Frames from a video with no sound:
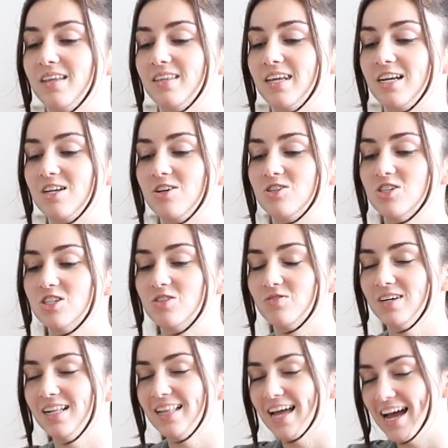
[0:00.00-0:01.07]
And then you just
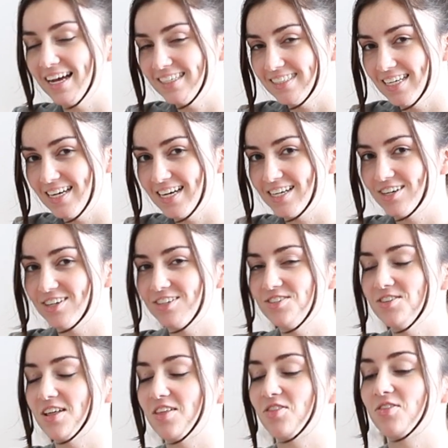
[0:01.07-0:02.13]
relax it and you're
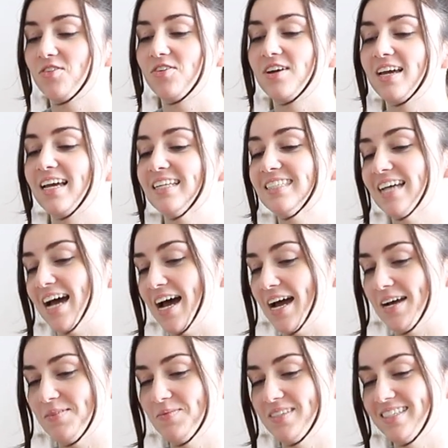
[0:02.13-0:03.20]
going to do that three
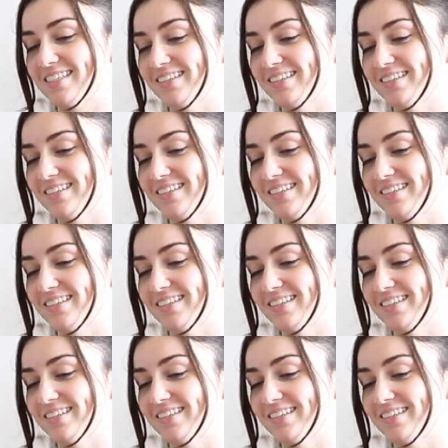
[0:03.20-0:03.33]
times.